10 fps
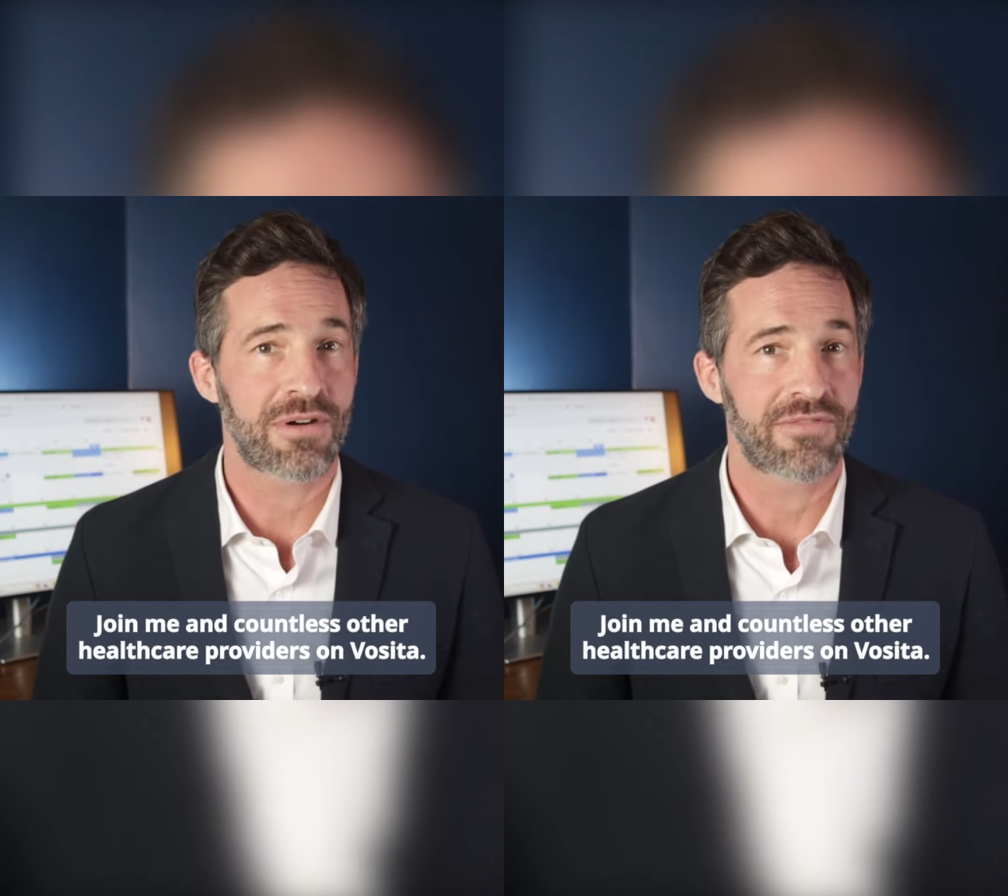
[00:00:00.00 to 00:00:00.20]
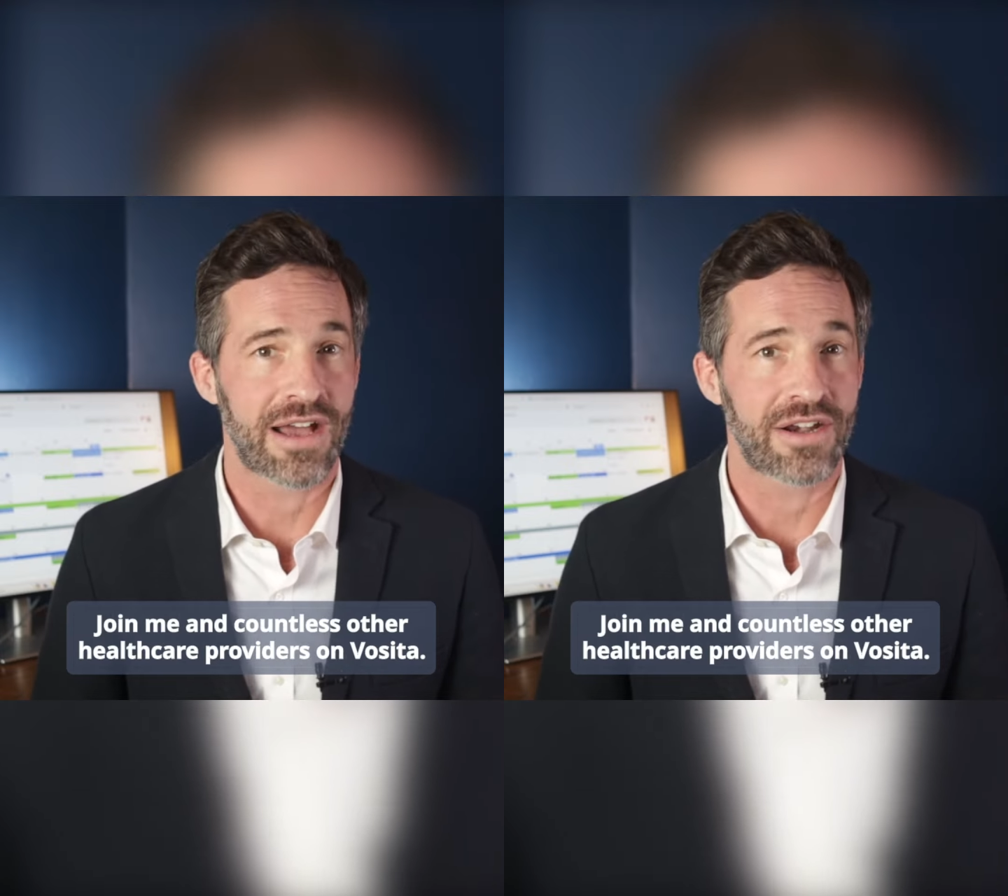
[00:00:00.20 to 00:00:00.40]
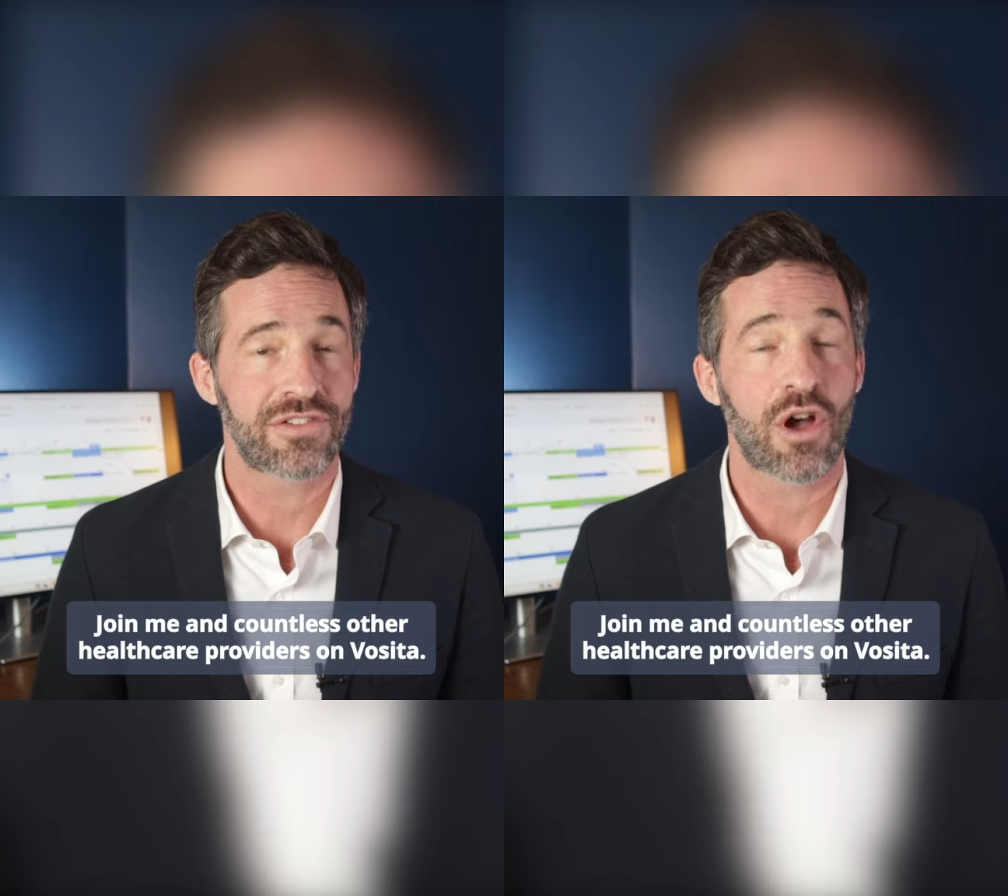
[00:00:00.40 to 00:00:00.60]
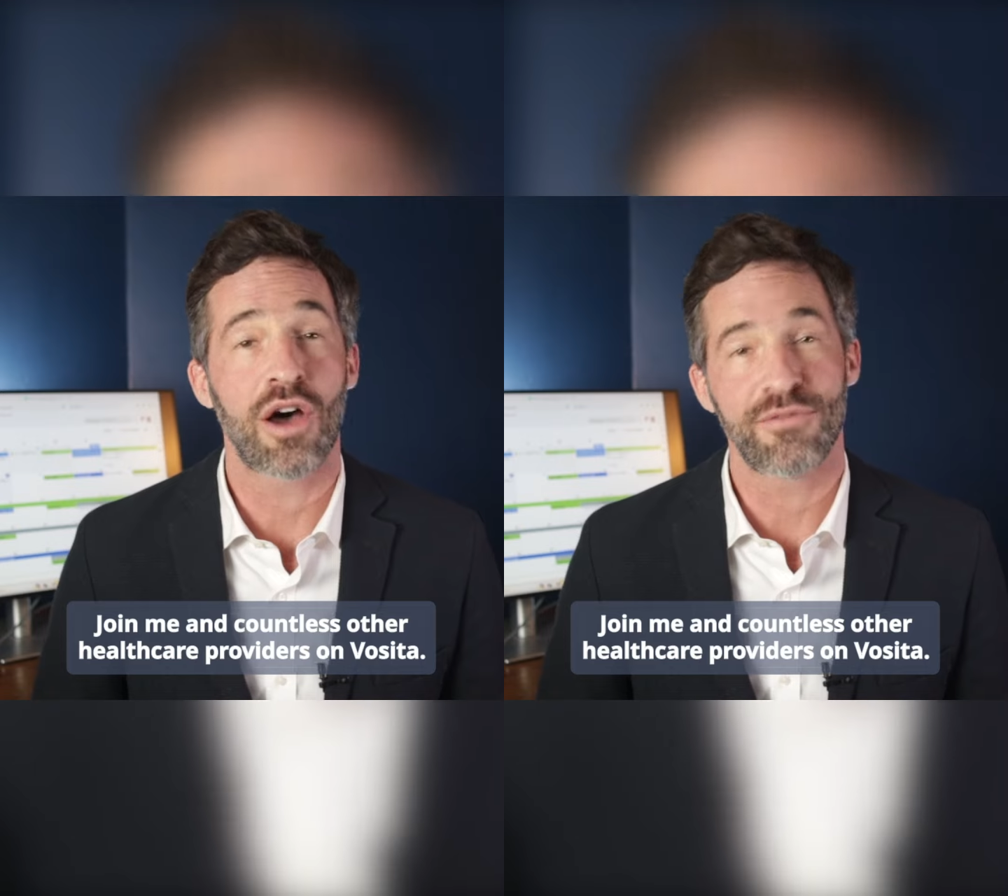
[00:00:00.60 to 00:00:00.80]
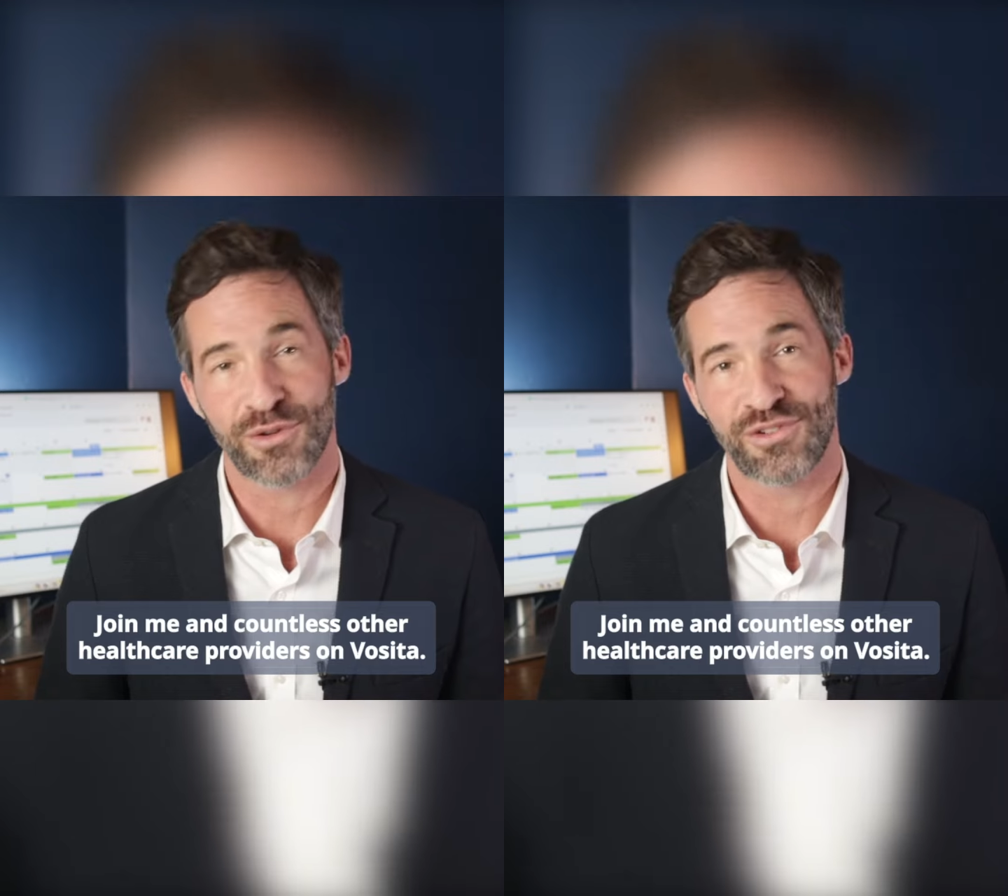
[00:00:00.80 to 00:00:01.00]
providers
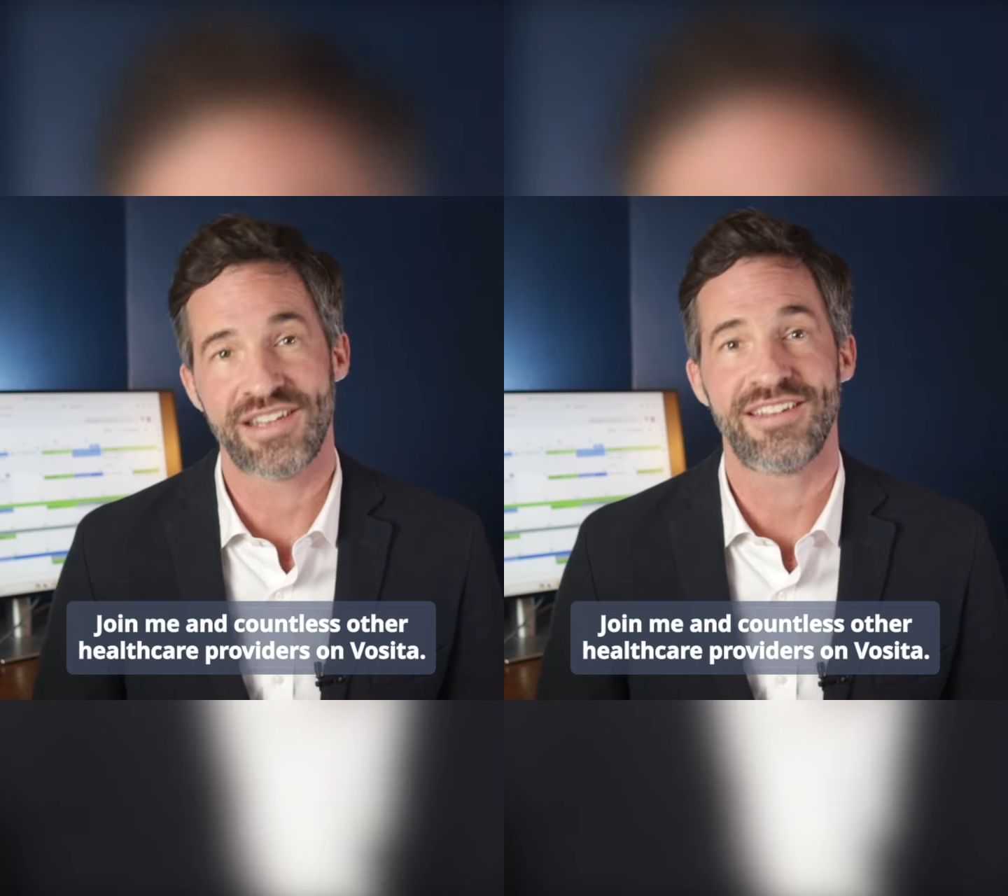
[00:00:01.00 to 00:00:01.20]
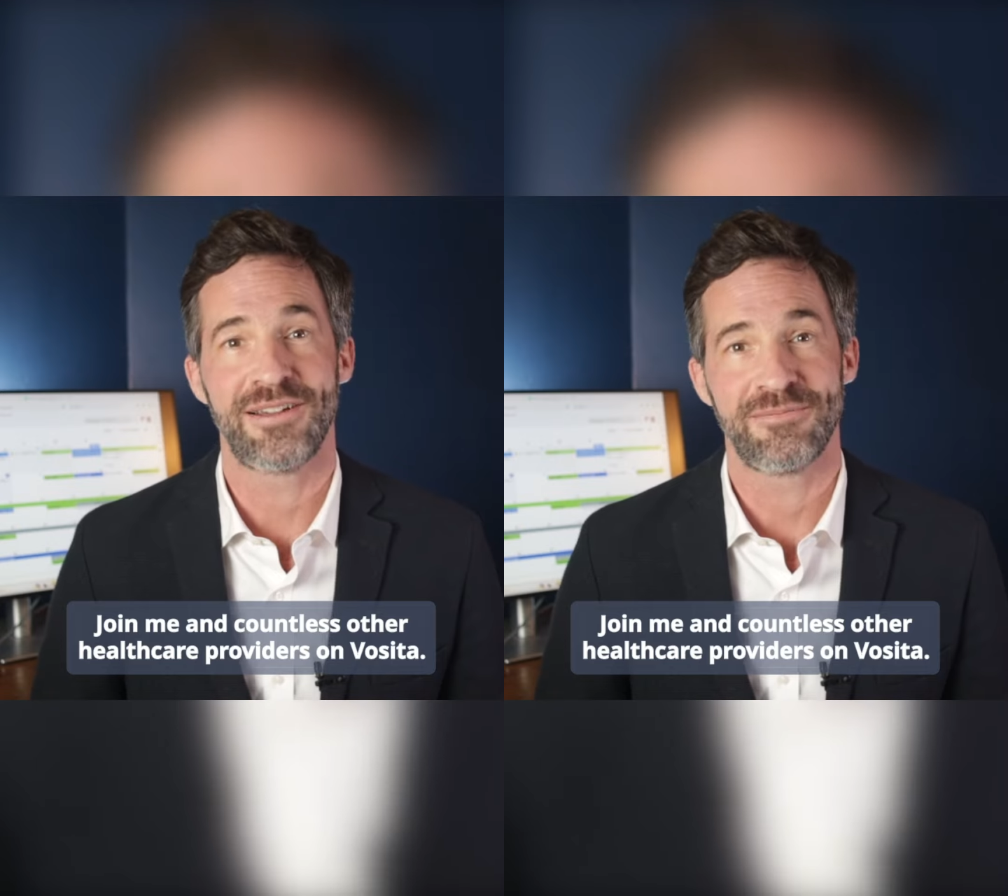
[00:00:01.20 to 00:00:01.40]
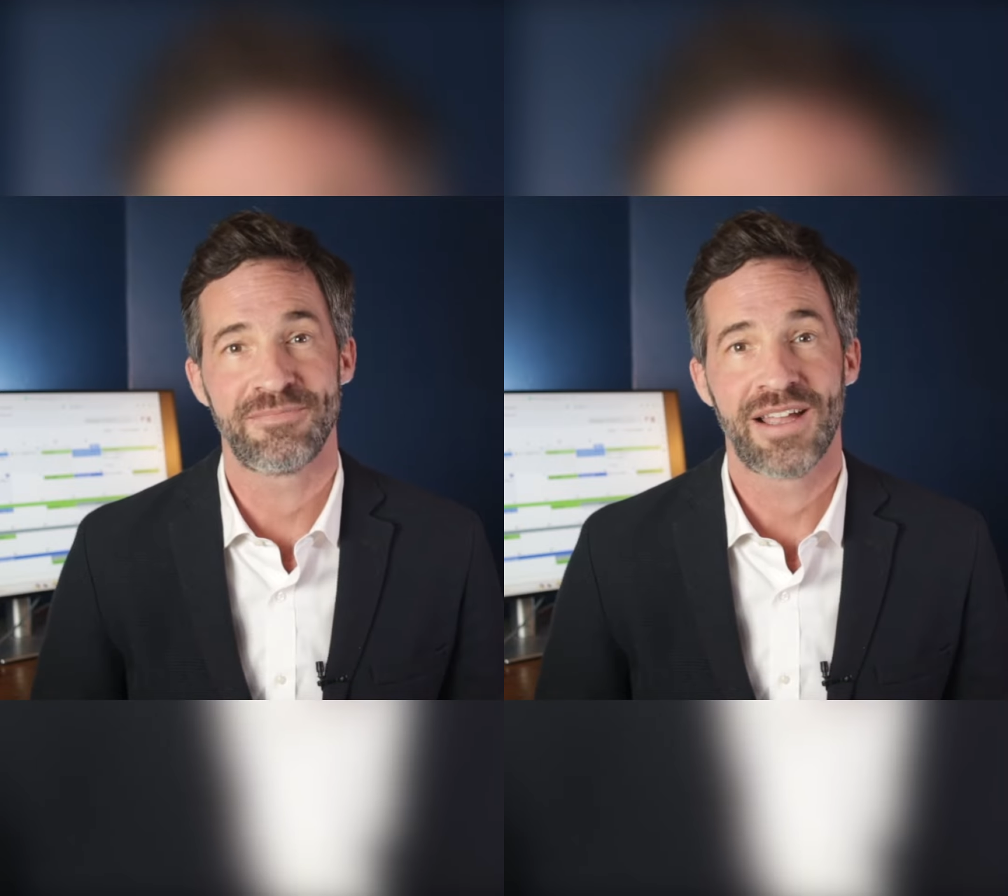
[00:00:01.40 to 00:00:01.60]
on Vosita.